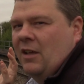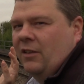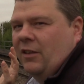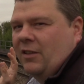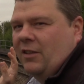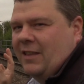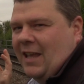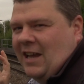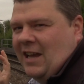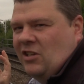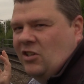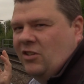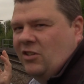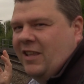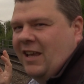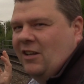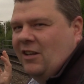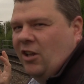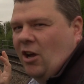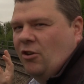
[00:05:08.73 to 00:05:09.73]
The station
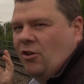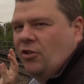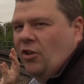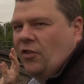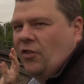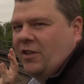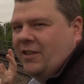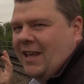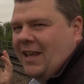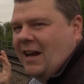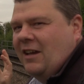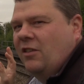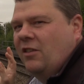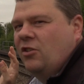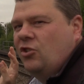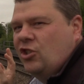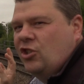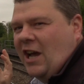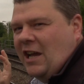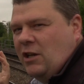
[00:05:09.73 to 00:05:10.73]
did close on the 2nd
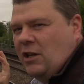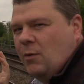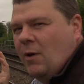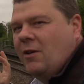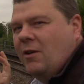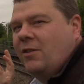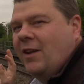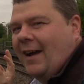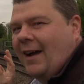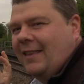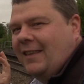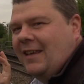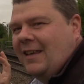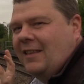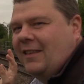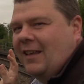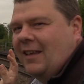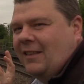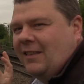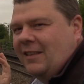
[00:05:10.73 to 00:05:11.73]
of January
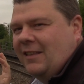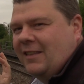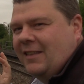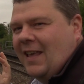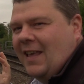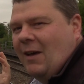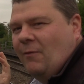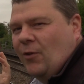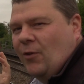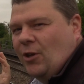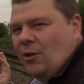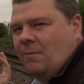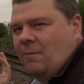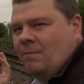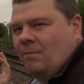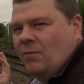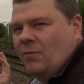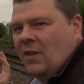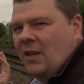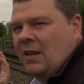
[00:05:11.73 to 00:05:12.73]
1967
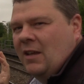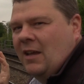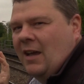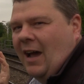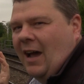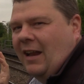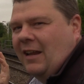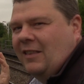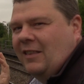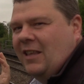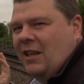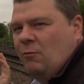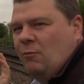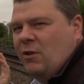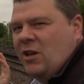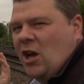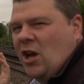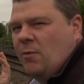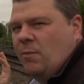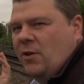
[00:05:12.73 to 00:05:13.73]
and it didn't
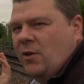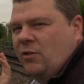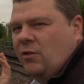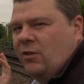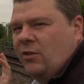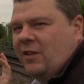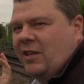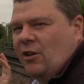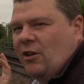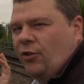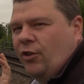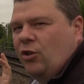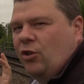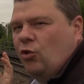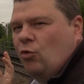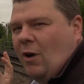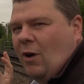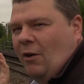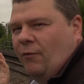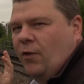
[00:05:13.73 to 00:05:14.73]
reopen till the
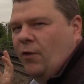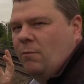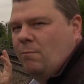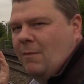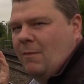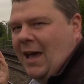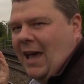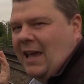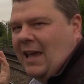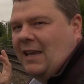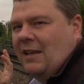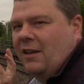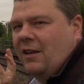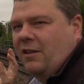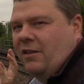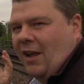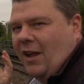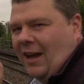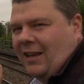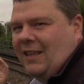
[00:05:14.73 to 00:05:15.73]
12th of May
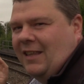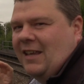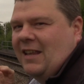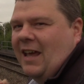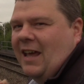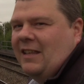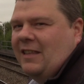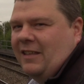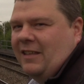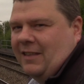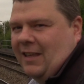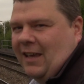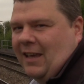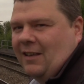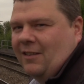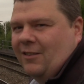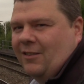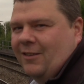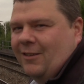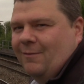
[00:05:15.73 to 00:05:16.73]

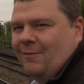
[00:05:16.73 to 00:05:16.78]
1986.